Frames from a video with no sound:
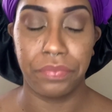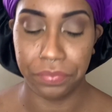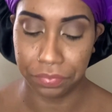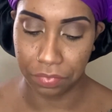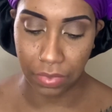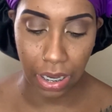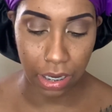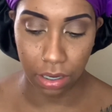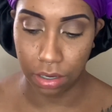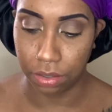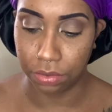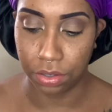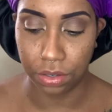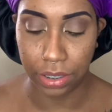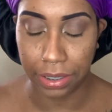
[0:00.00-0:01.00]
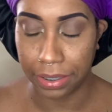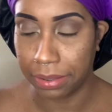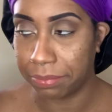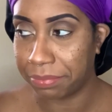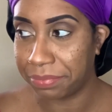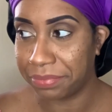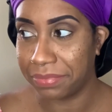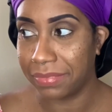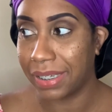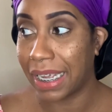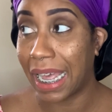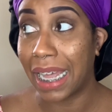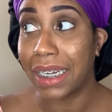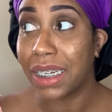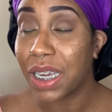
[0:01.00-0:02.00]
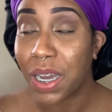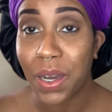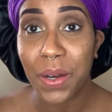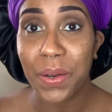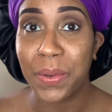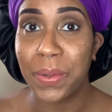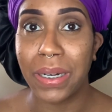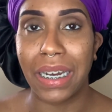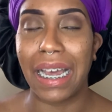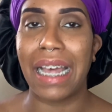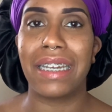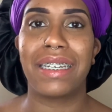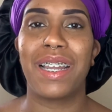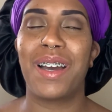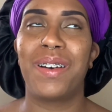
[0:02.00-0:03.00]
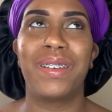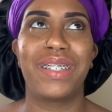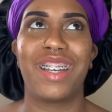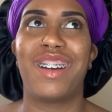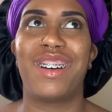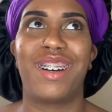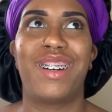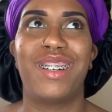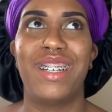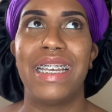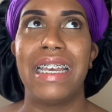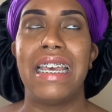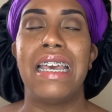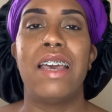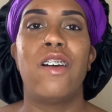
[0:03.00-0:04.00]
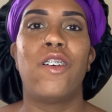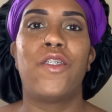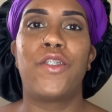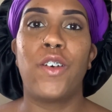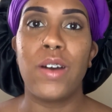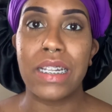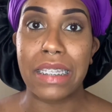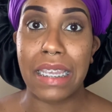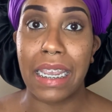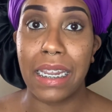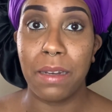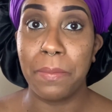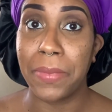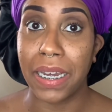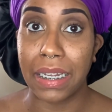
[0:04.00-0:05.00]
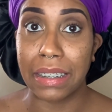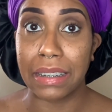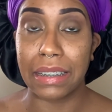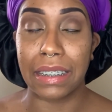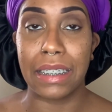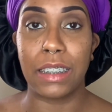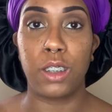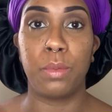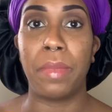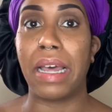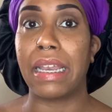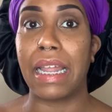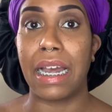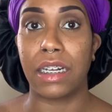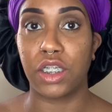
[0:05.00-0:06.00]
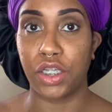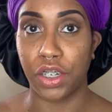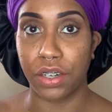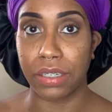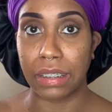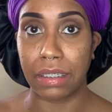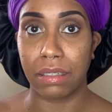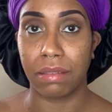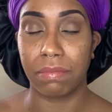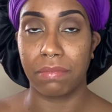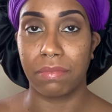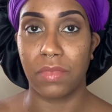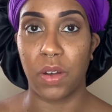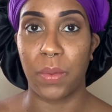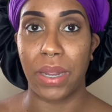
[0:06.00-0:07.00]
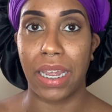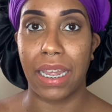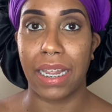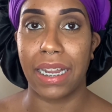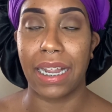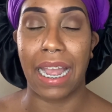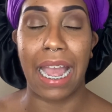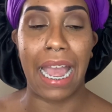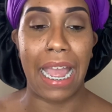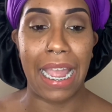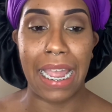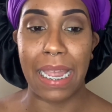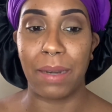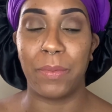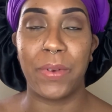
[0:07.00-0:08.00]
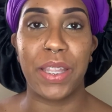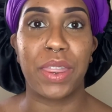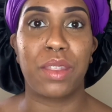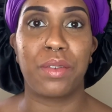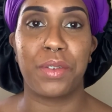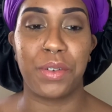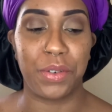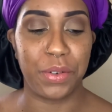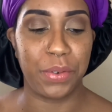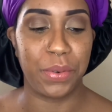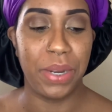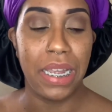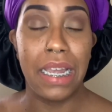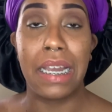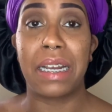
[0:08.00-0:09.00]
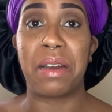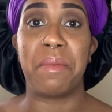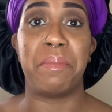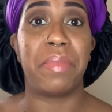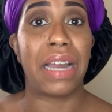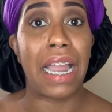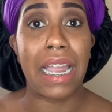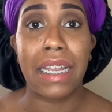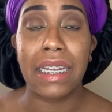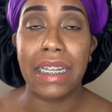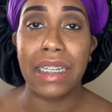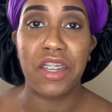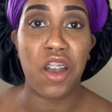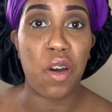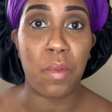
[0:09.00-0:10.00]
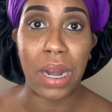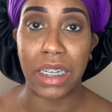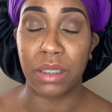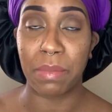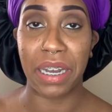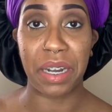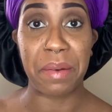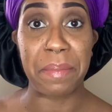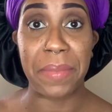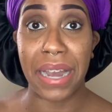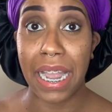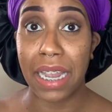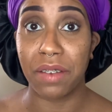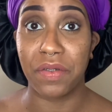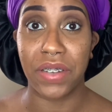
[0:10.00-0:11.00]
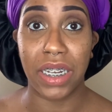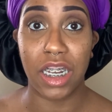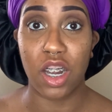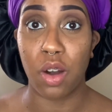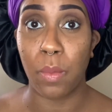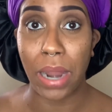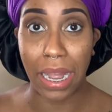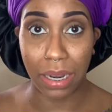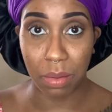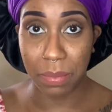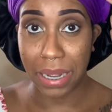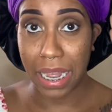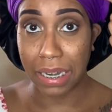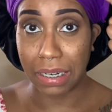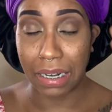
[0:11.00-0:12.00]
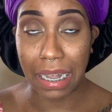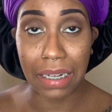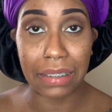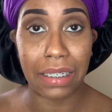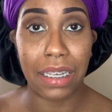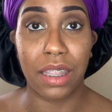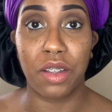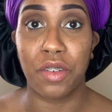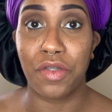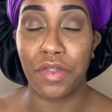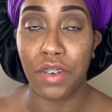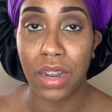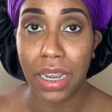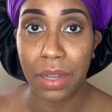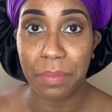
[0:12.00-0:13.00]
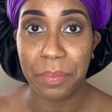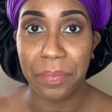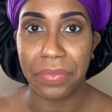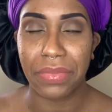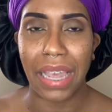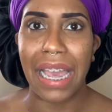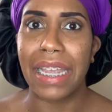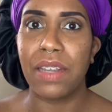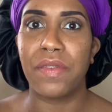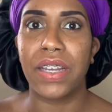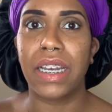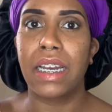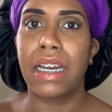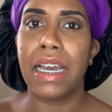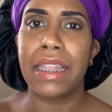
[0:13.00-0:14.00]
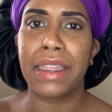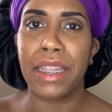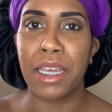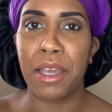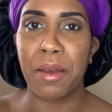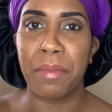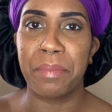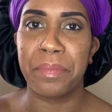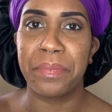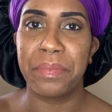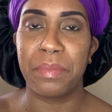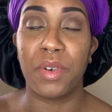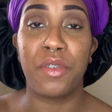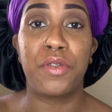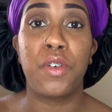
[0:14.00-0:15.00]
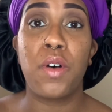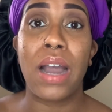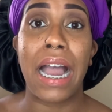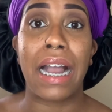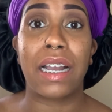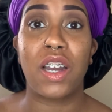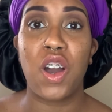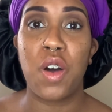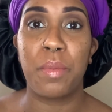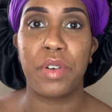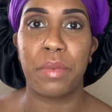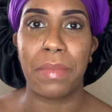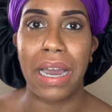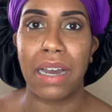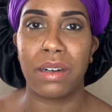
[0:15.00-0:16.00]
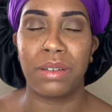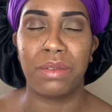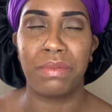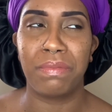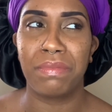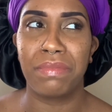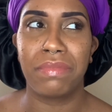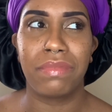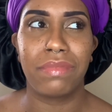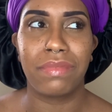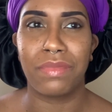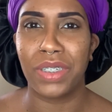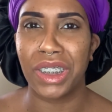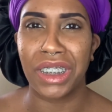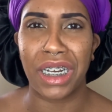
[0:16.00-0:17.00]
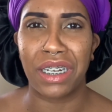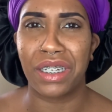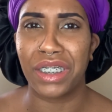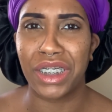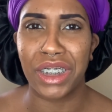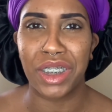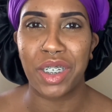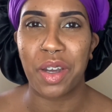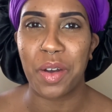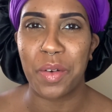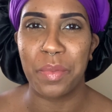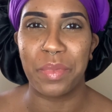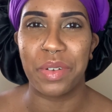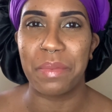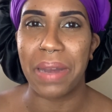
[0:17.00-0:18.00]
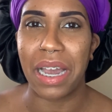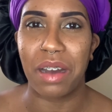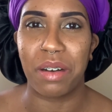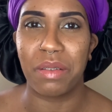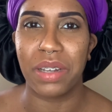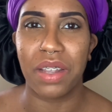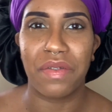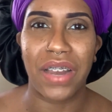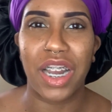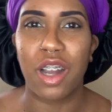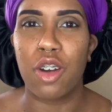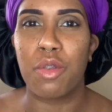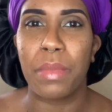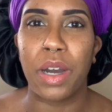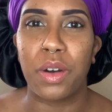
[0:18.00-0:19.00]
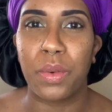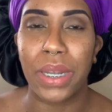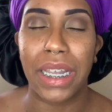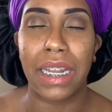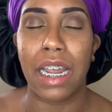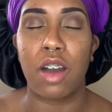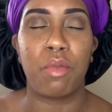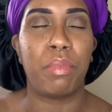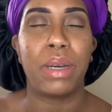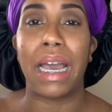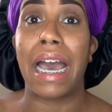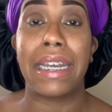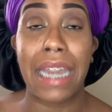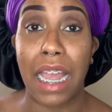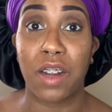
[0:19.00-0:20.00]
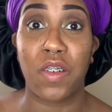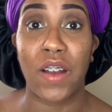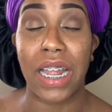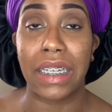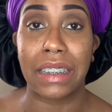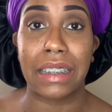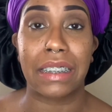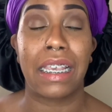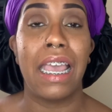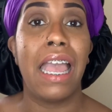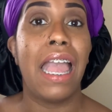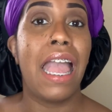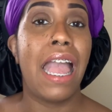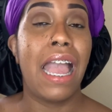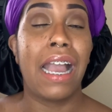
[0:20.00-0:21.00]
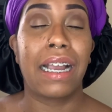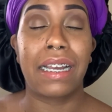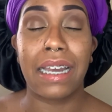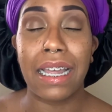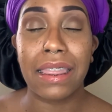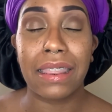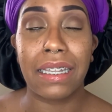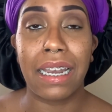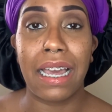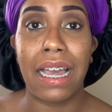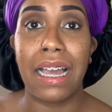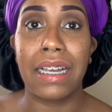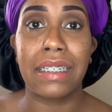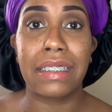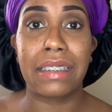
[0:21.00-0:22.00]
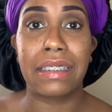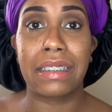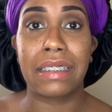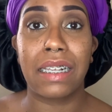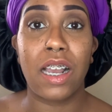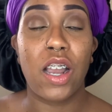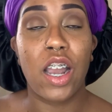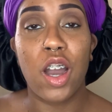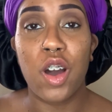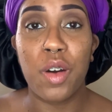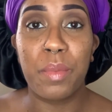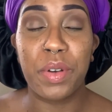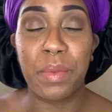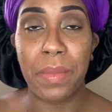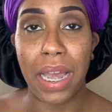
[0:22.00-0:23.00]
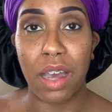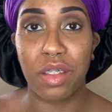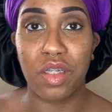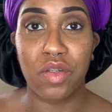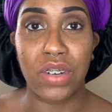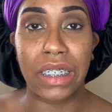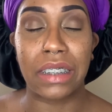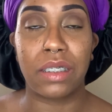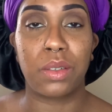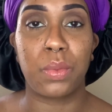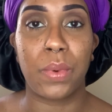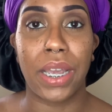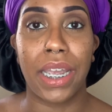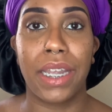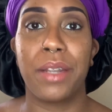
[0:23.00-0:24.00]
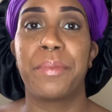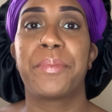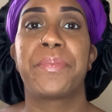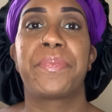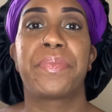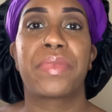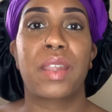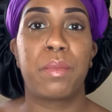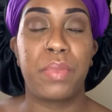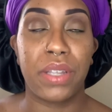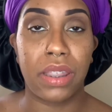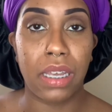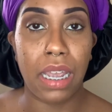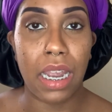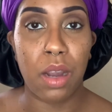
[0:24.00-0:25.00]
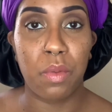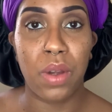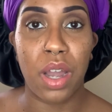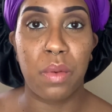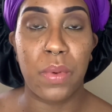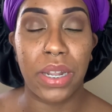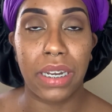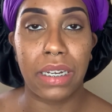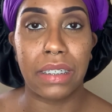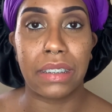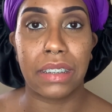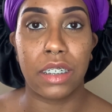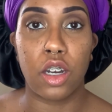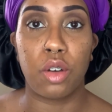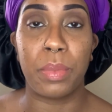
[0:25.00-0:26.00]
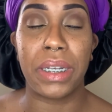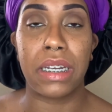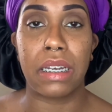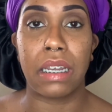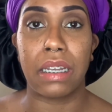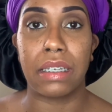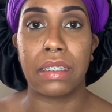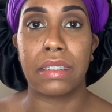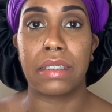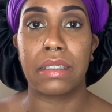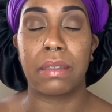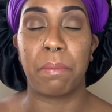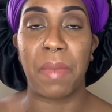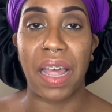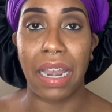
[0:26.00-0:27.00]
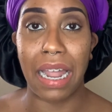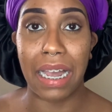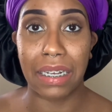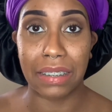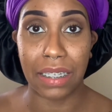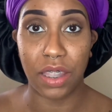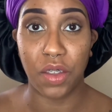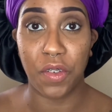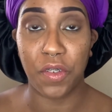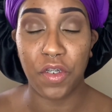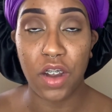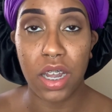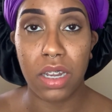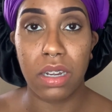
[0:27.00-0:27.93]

I know, go ahead. I know, y'all. 14 months into my lock journey, okay? I had went through combining. Y'all watch my combine video where I combine the locks in the front. I even cut them before I combed them out, which I could have just combed them out if I combed my whole head out, but I digress. Cut the locks, combed them out the rest of the way, put the hair where I wanted it to go, because my locks in the front